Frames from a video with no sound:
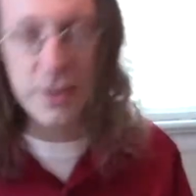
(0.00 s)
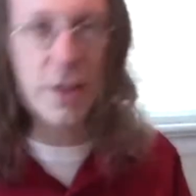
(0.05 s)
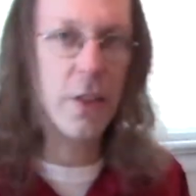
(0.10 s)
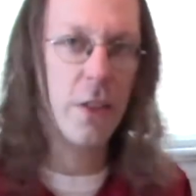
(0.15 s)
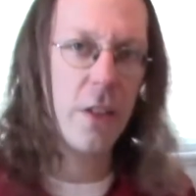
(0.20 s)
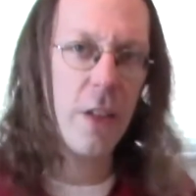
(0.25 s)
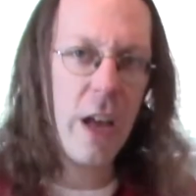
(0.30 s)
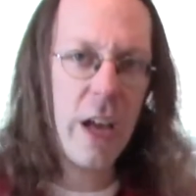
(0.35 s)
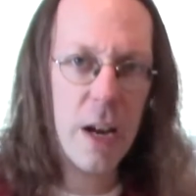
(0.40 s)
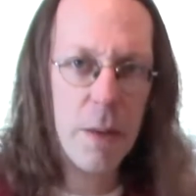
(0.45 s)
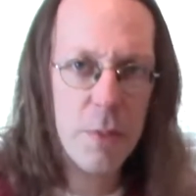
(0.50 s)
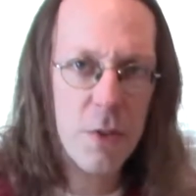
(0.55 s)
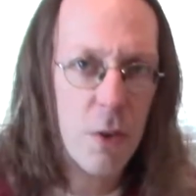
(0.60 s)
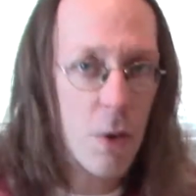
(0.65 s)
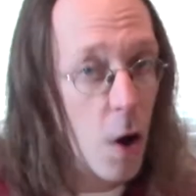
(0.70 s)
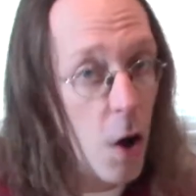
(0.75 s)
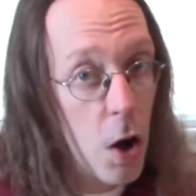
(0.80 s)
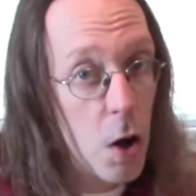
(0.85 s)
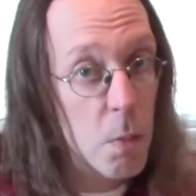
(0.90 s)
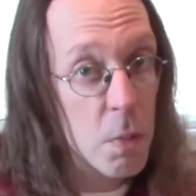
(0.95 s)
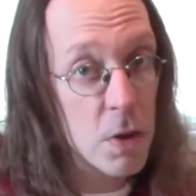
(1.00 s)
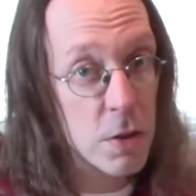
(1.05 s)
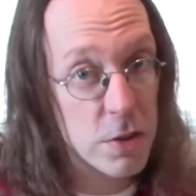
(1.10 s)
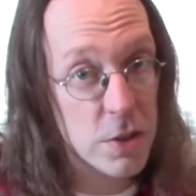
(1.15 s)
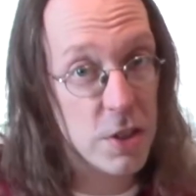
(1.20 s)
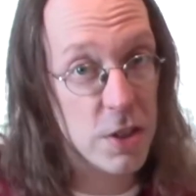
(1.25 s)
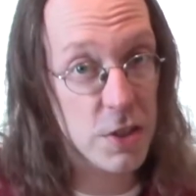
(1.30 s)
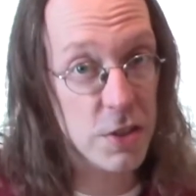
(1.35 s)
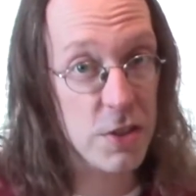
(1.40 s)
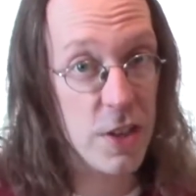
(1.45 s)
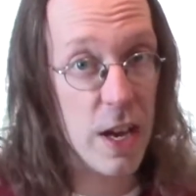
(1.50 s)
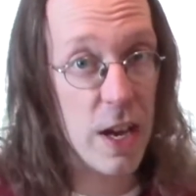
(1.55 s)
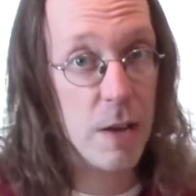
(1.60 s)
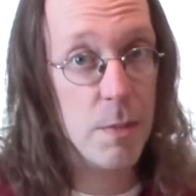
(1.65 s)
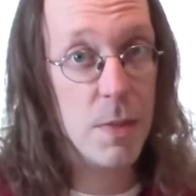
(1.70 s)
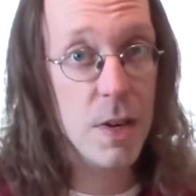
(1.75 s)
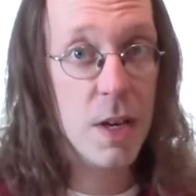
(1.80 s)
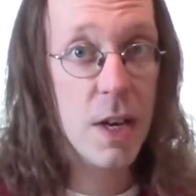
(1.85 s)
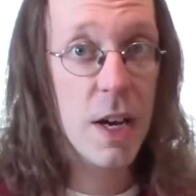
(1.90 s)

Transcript: Now the lineups are almost the same.